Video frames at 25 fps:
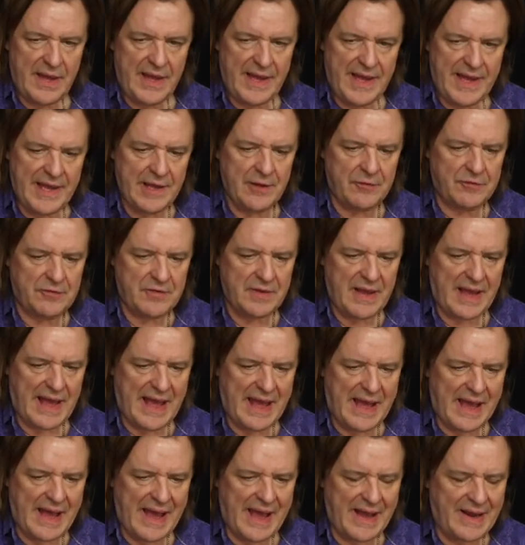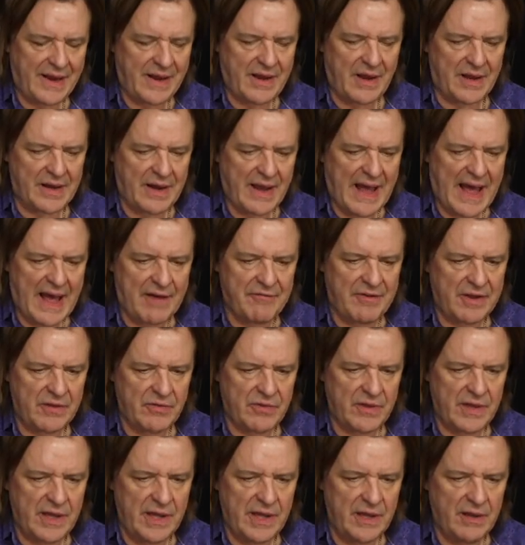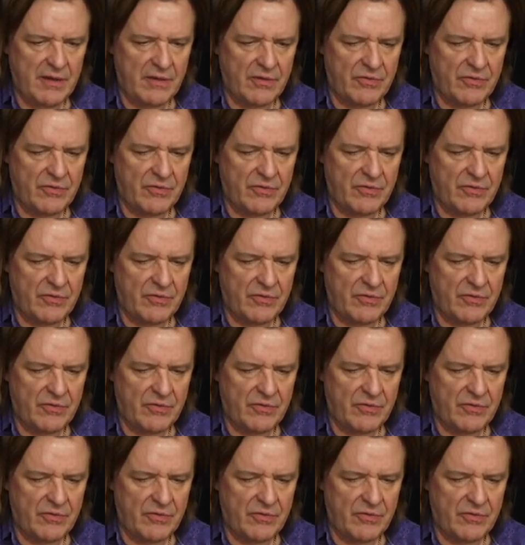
is kind of having the,